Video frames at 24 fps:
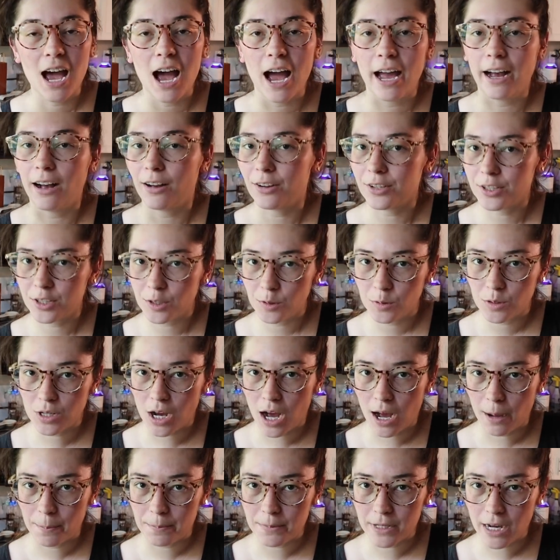I also
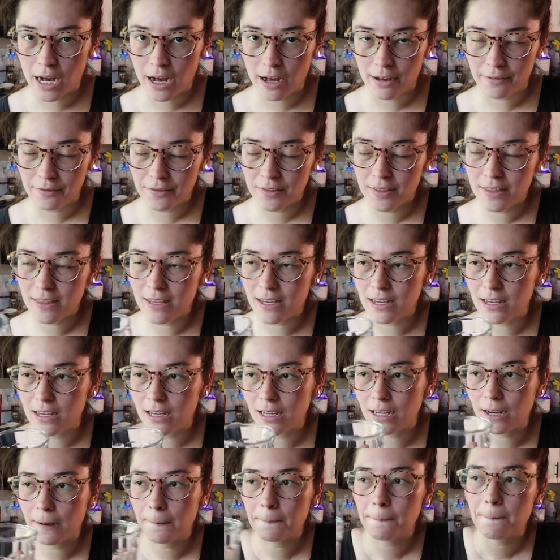topped off
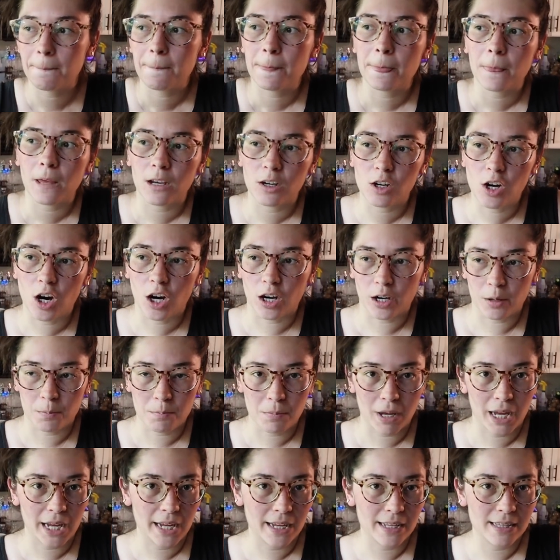the garden
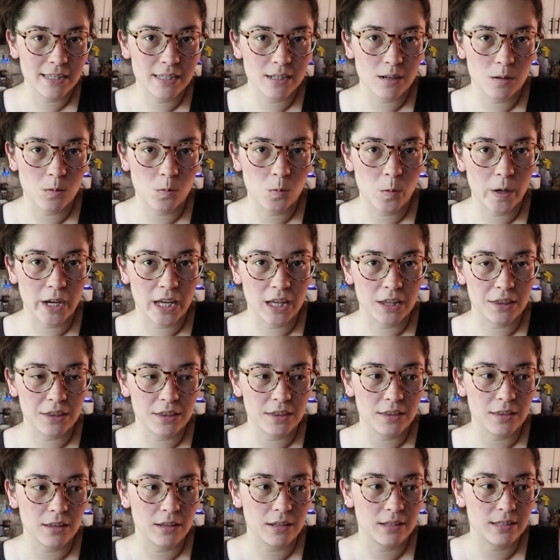beds
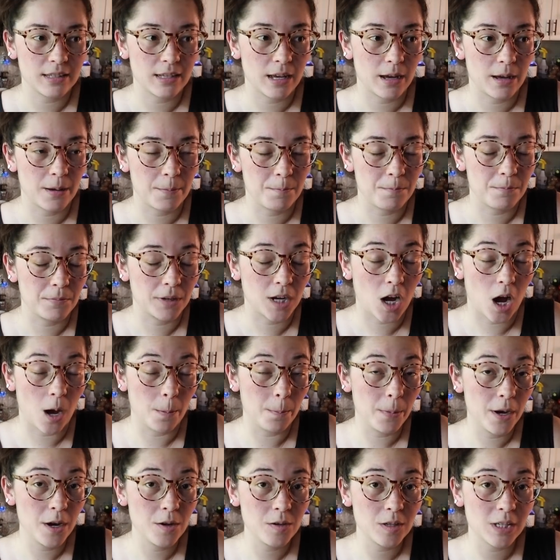with some
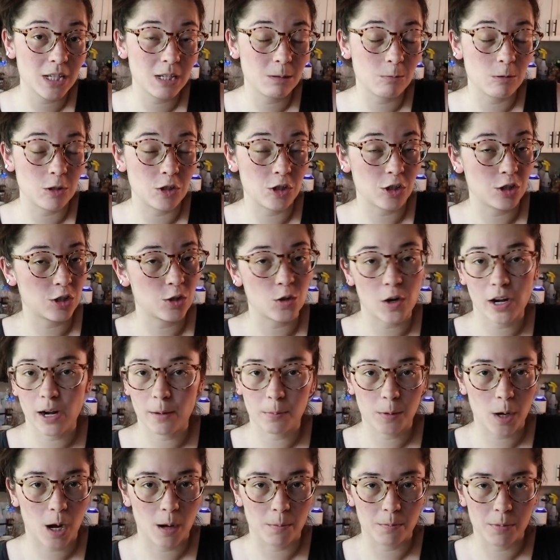compost. It was just straight
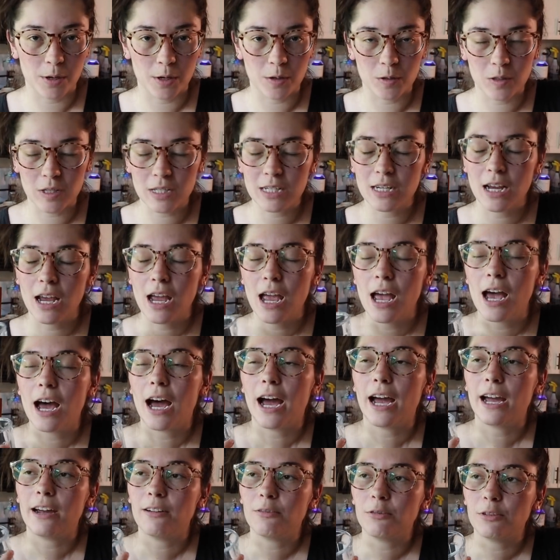up compost.
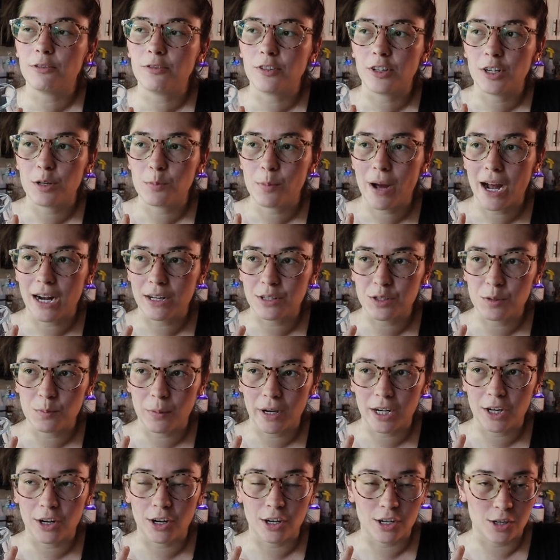I referred back to
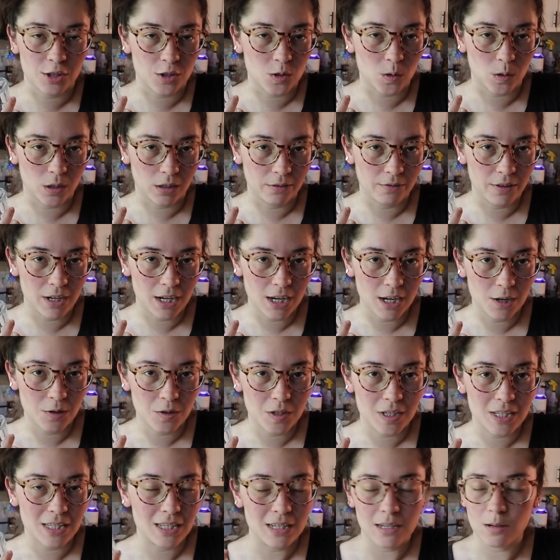my garden soil video
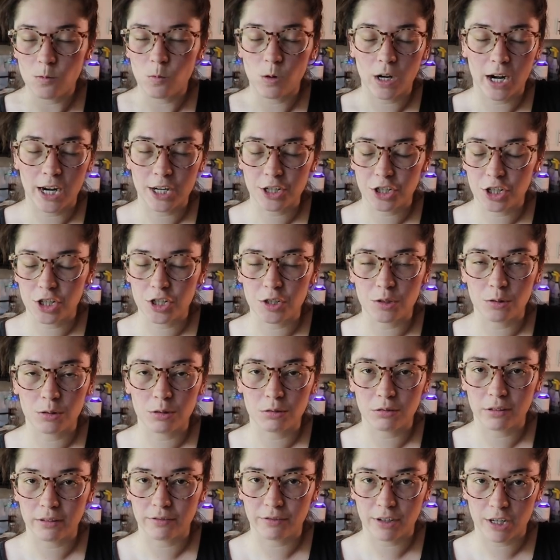to see what I should do
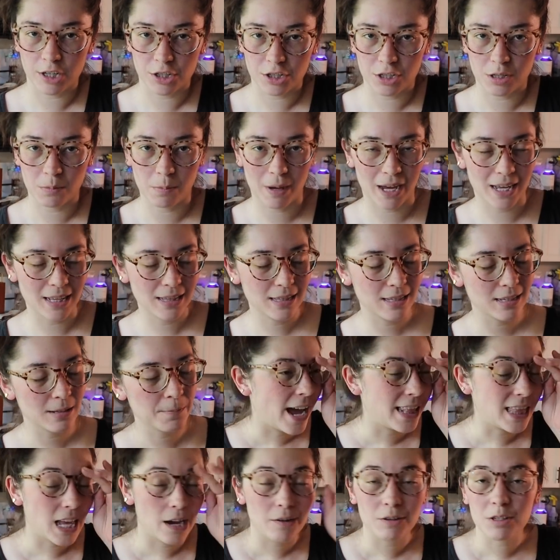to refresh the beds.
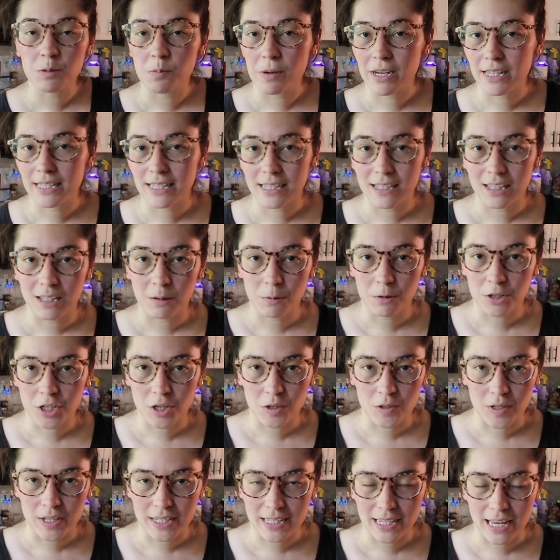And that was basically what
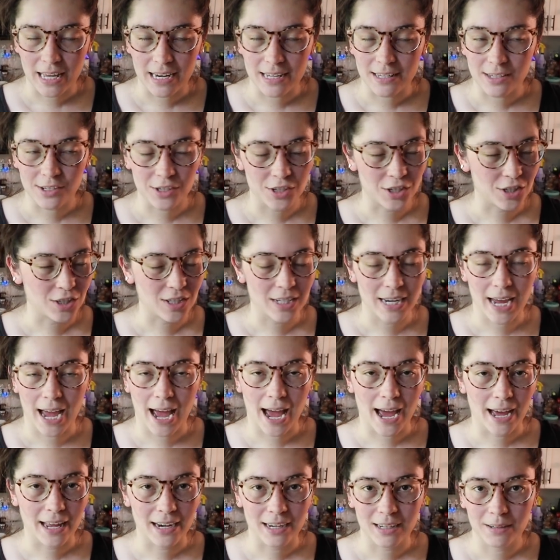Shota said, is just to
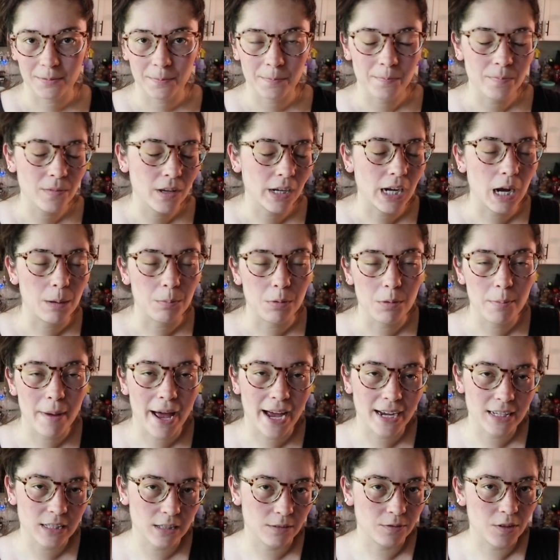add a couple
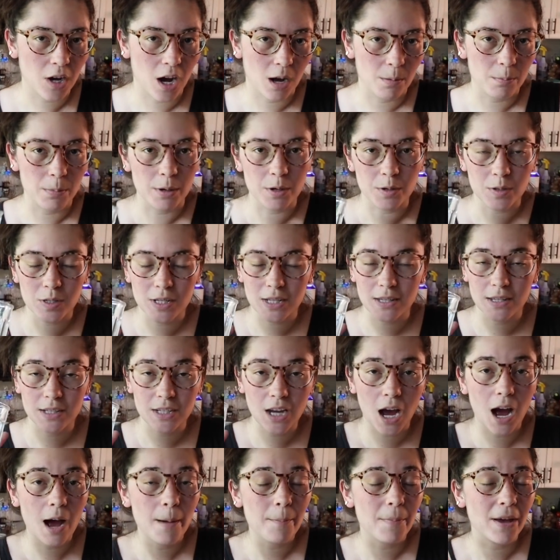bags of compost to the
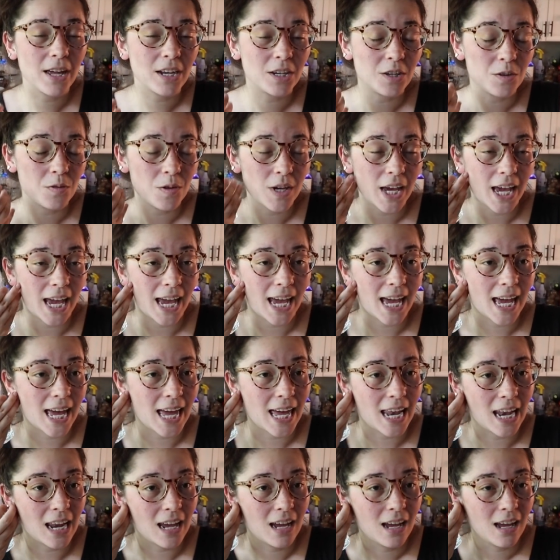top and you
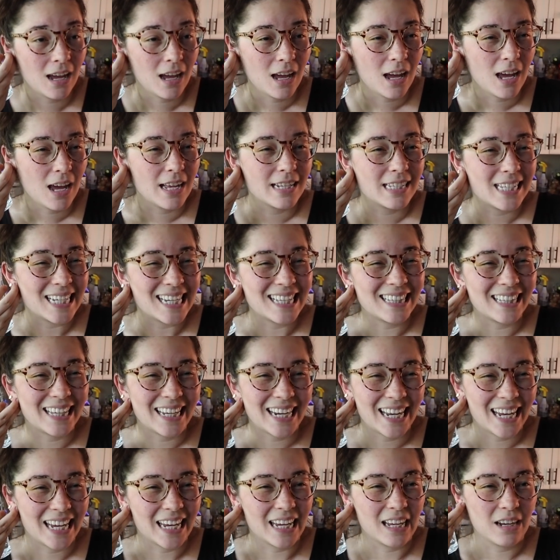can till
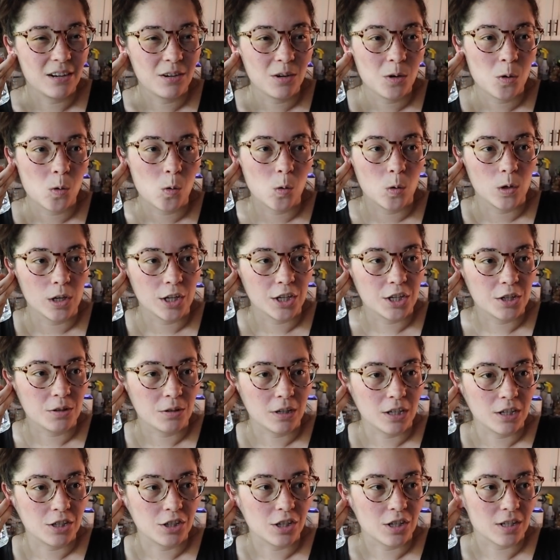it in or you
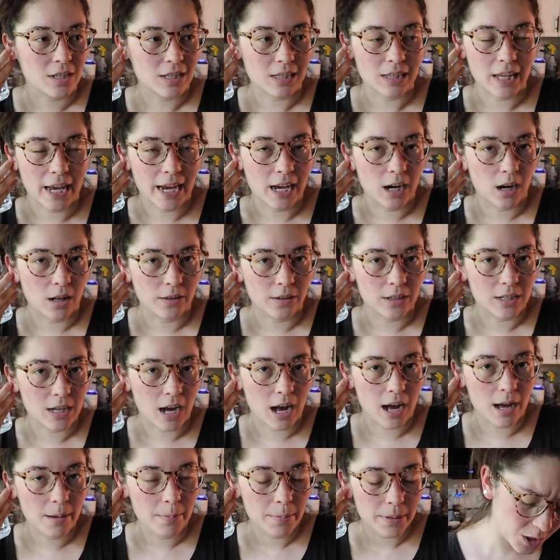can just lay it on the
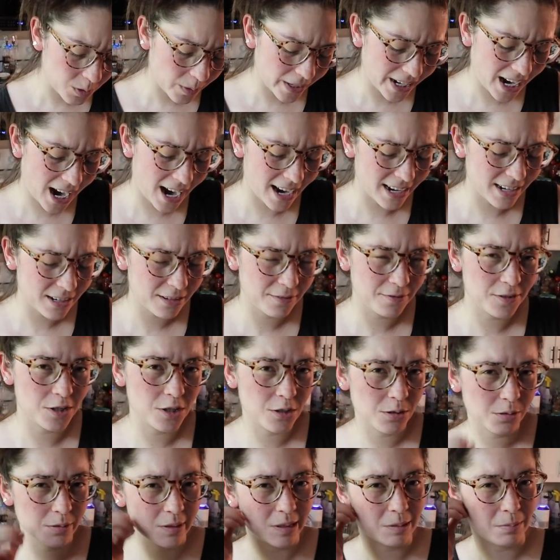top. So I kind of
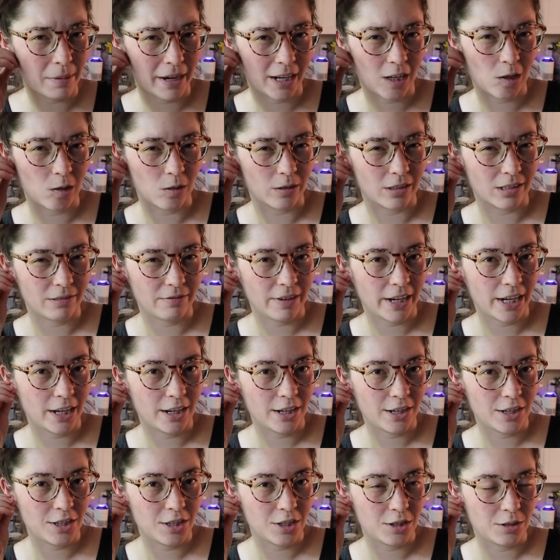used my
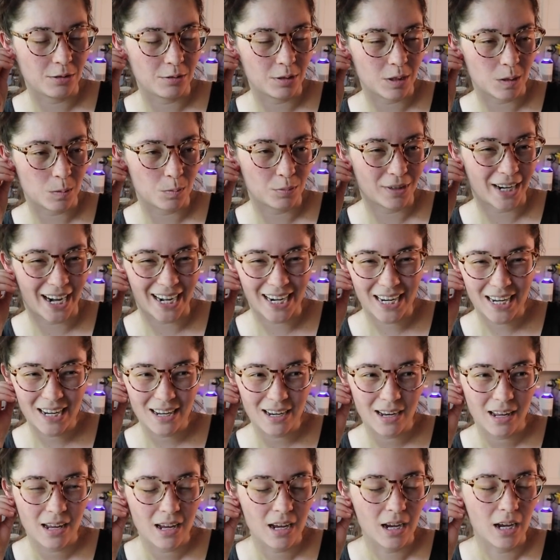cultivator to spread
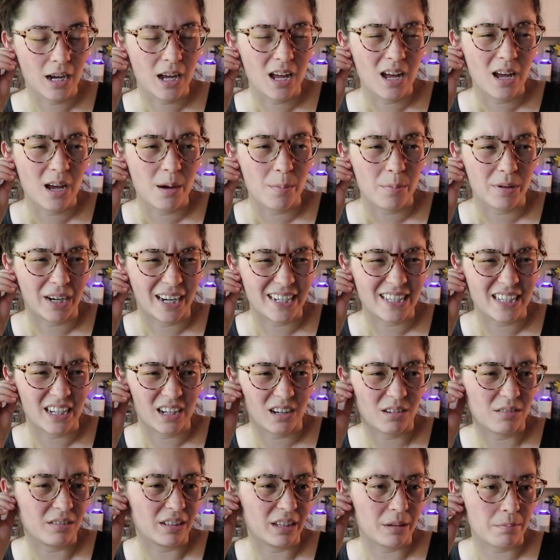it, but I
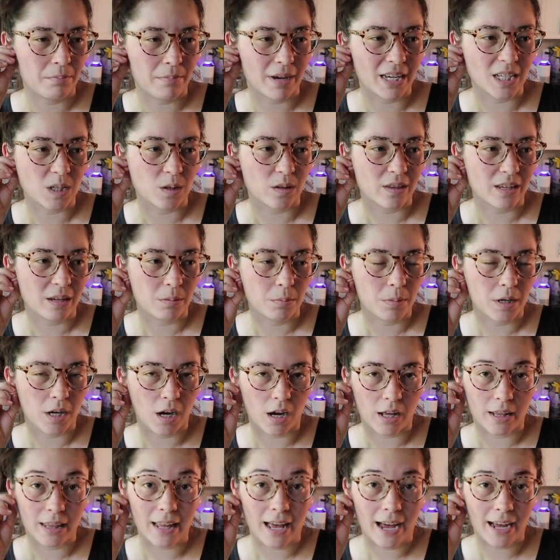didn't really mess with it
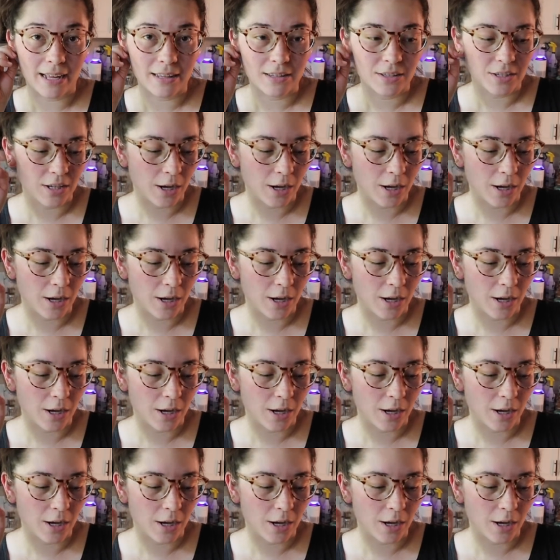beyond that.